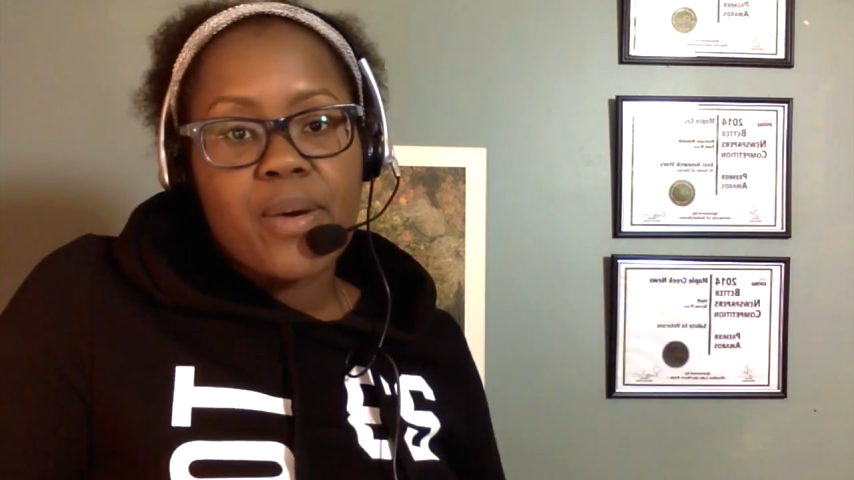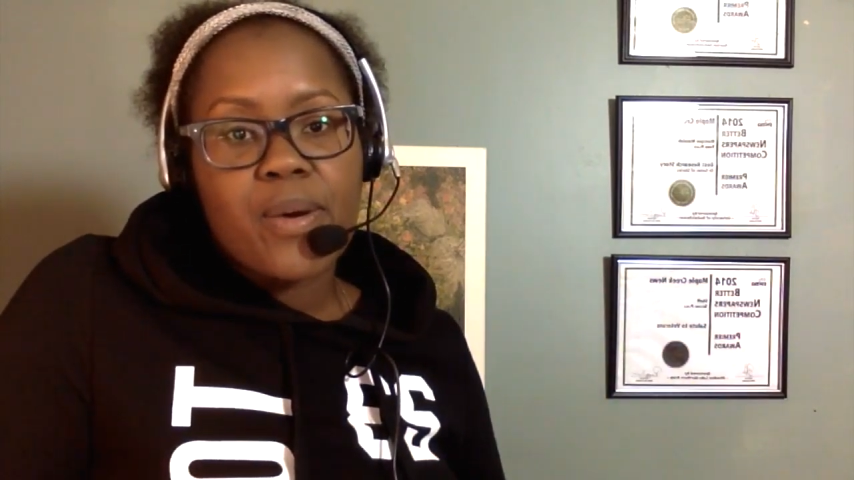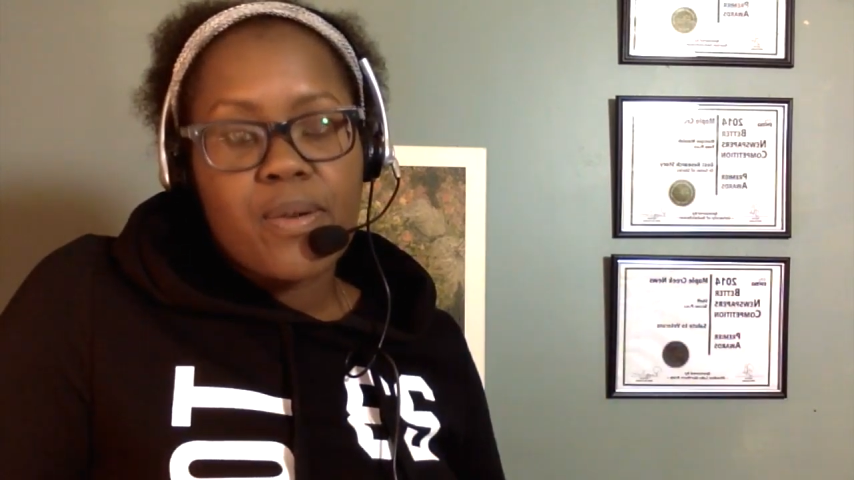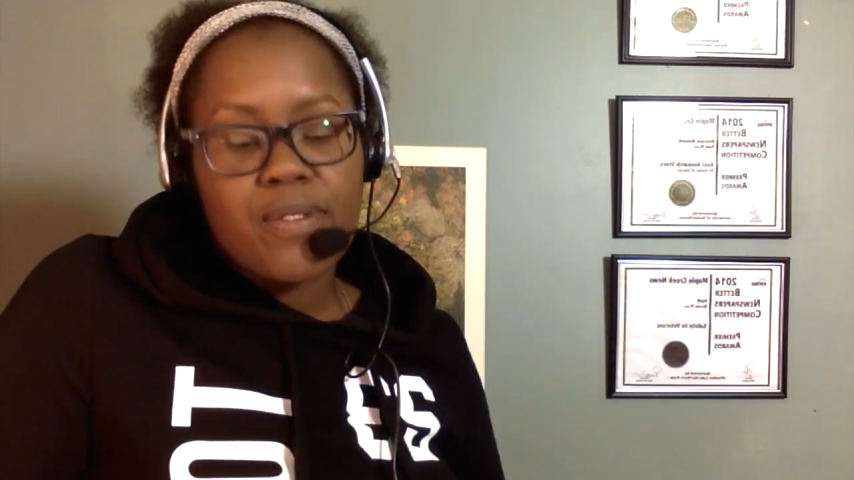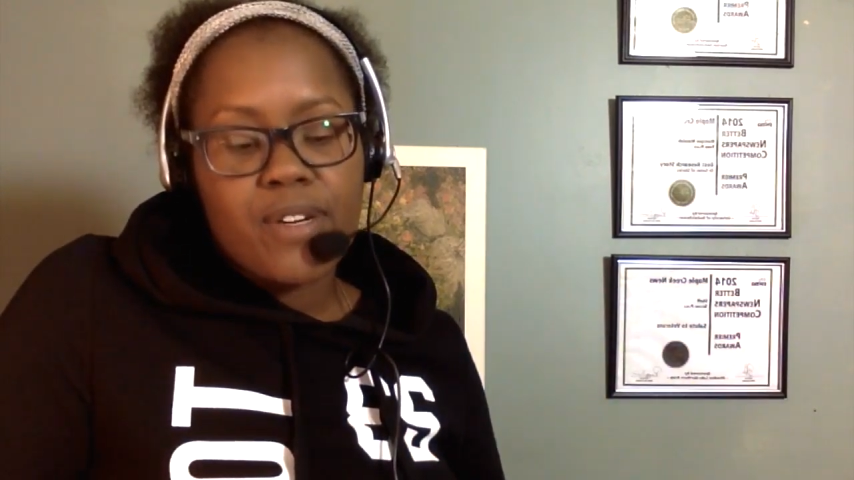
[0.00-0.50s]

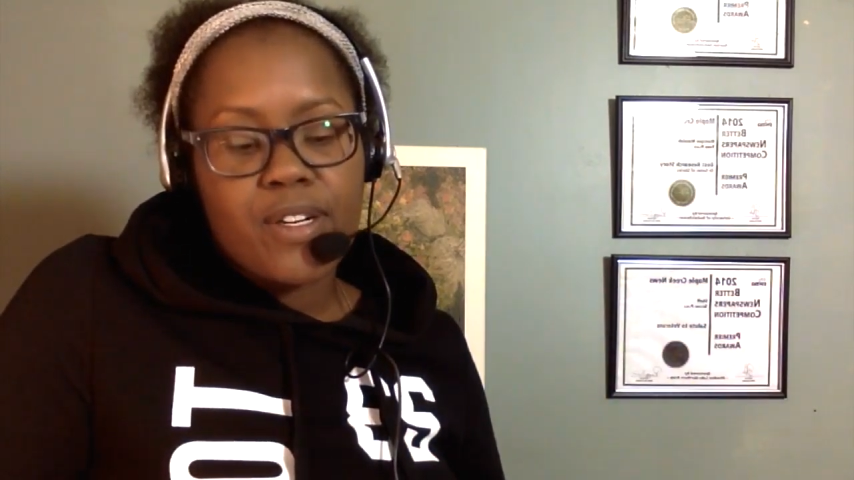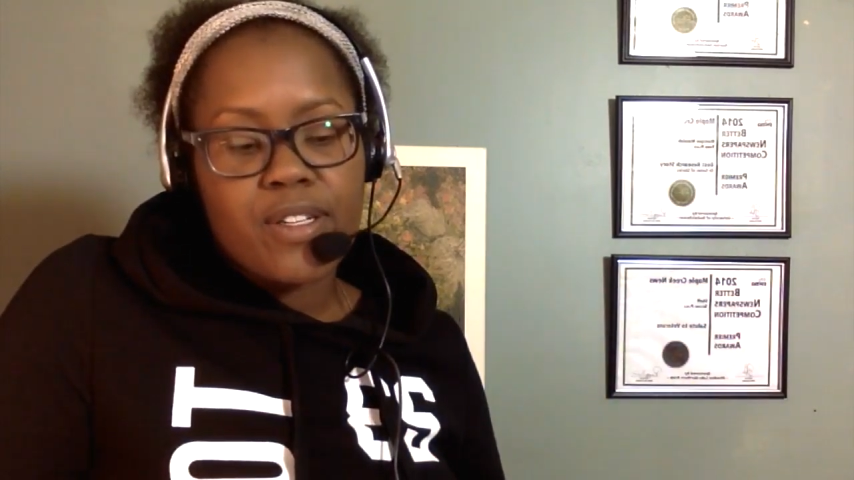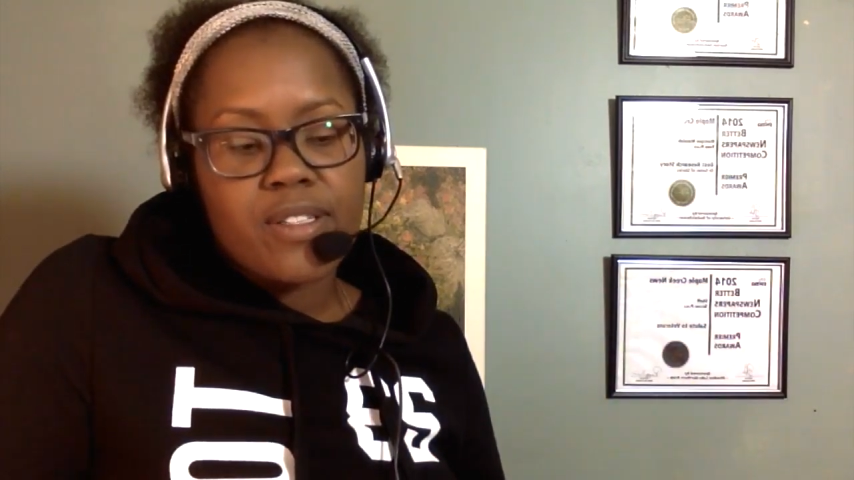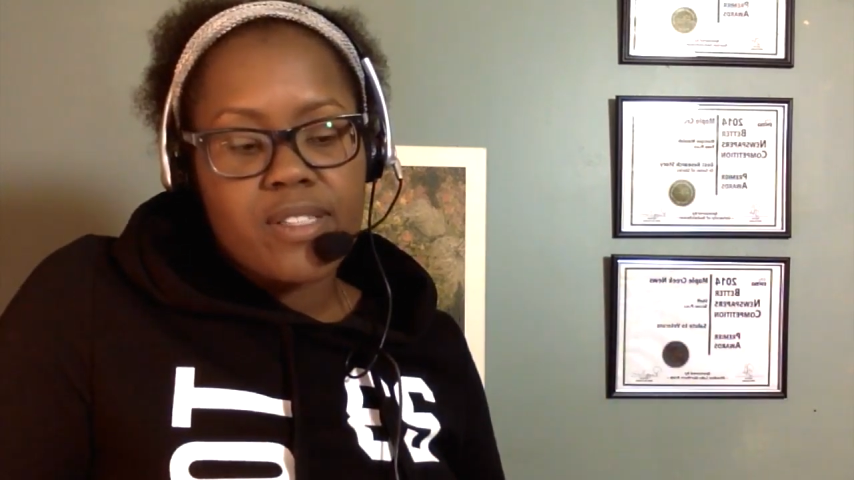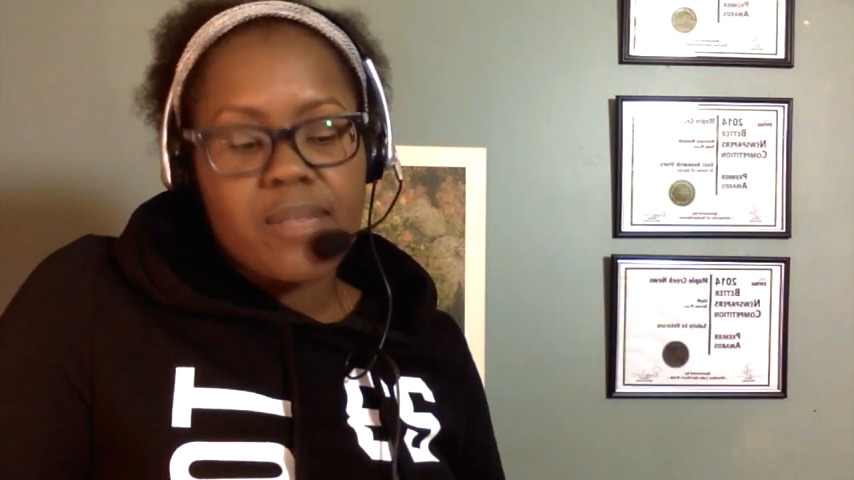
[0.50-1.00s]

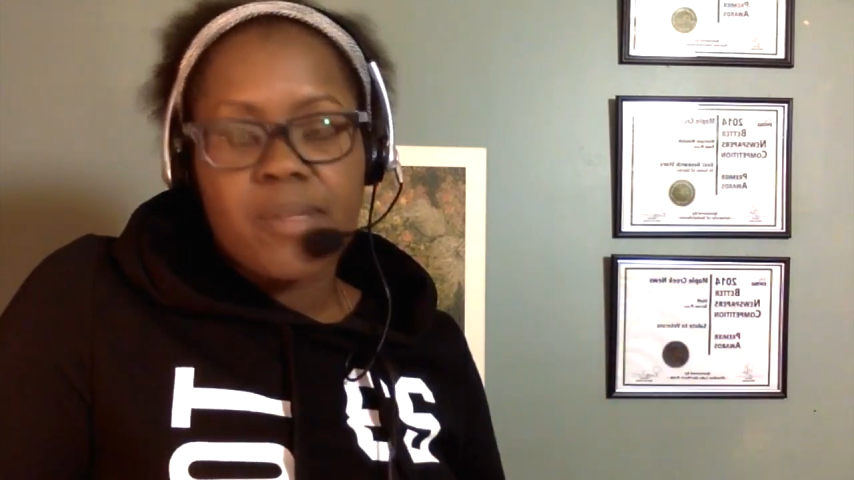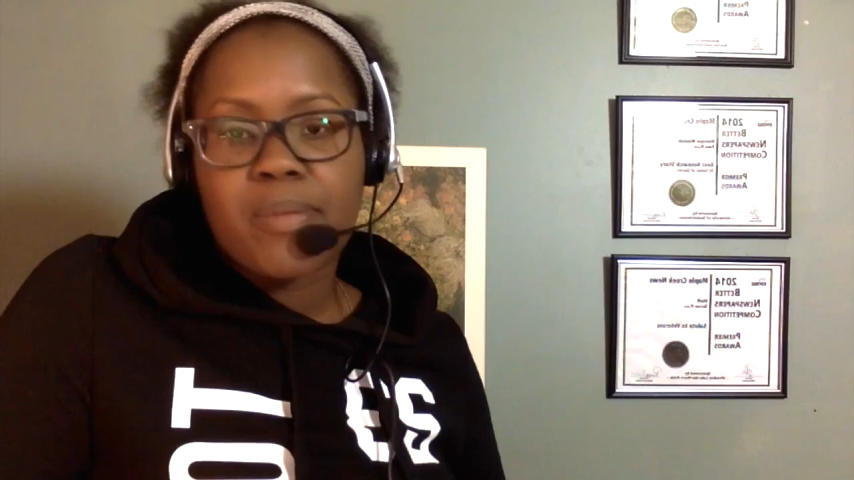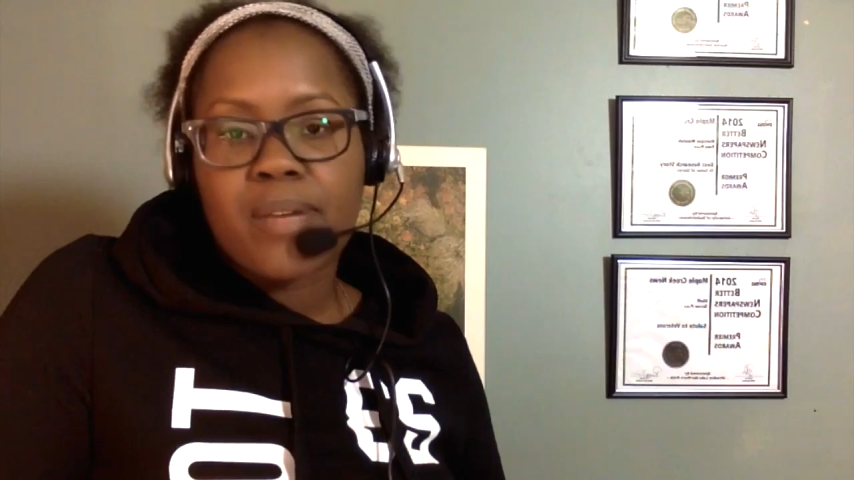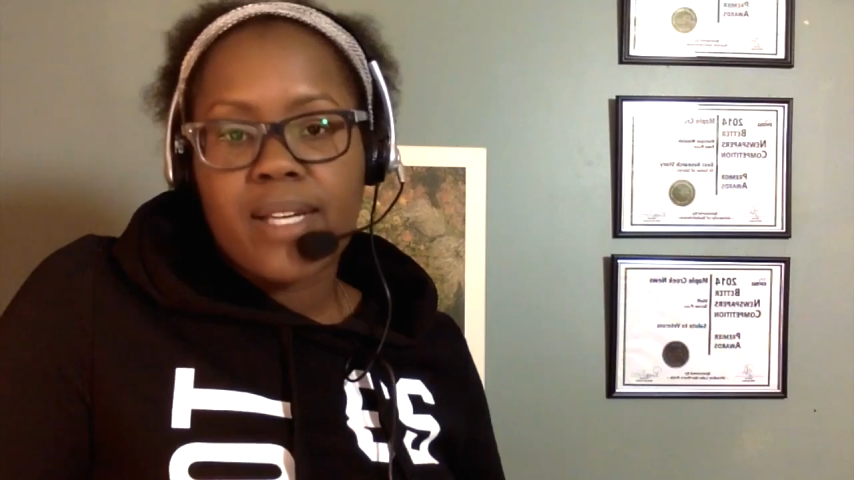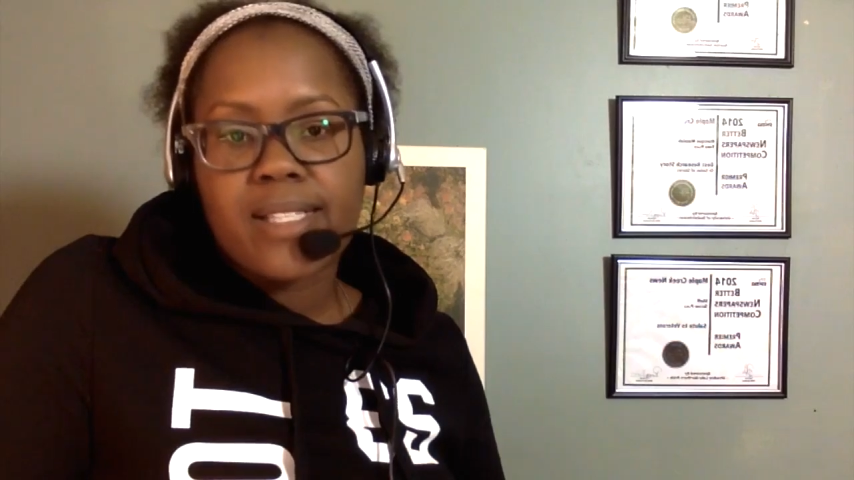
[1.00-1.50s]
over some of the
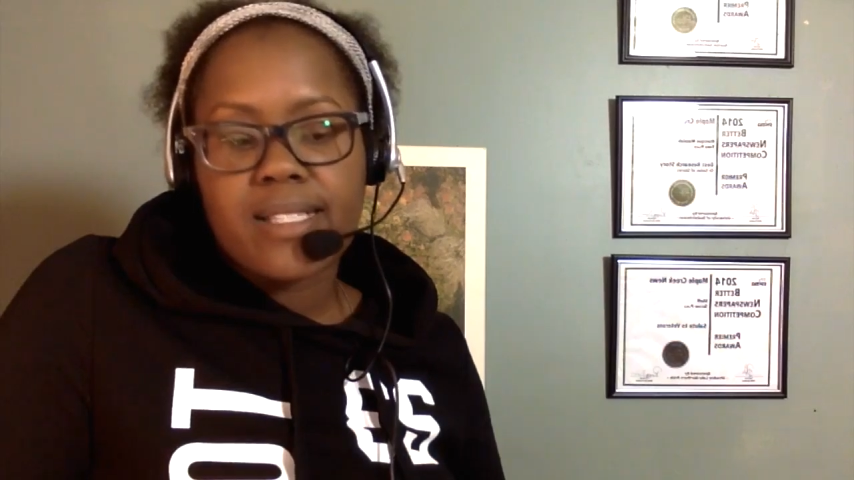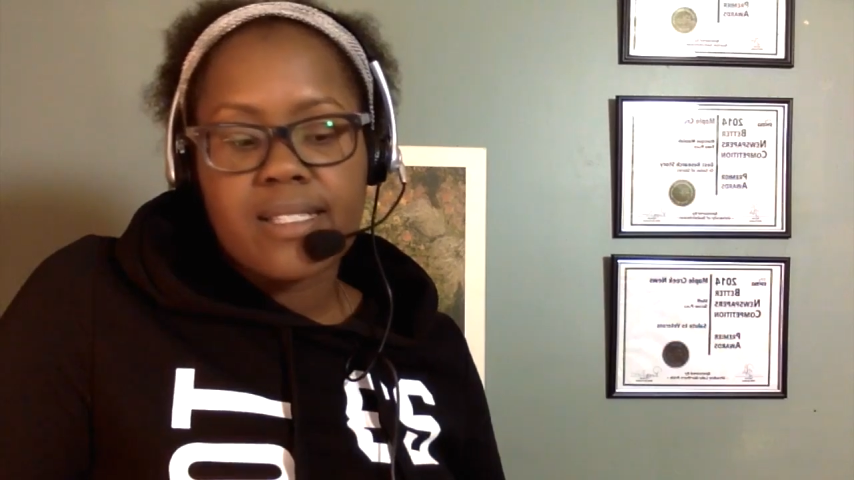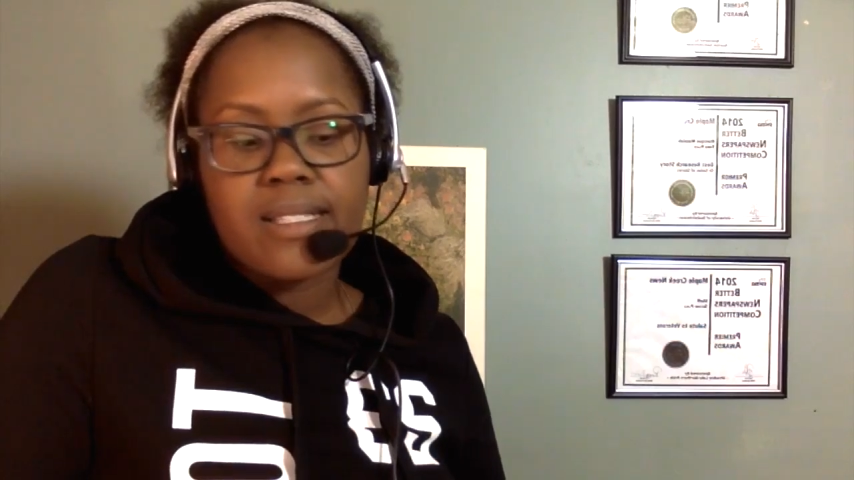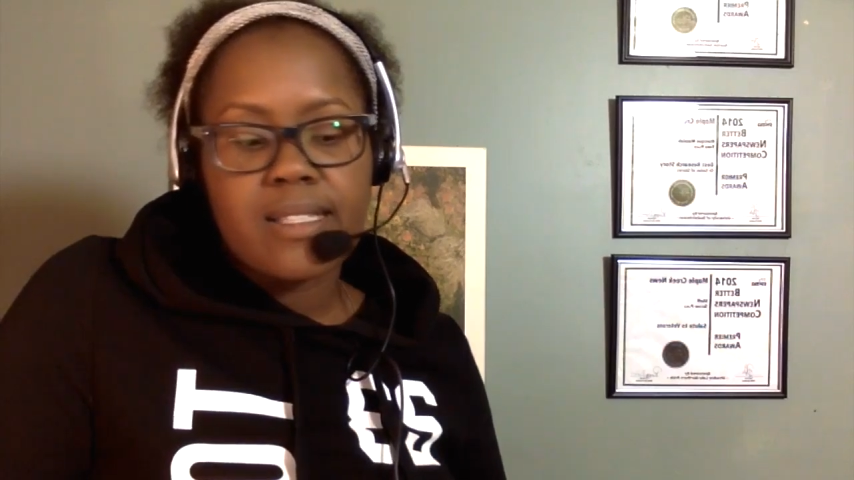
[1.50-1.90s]
prices.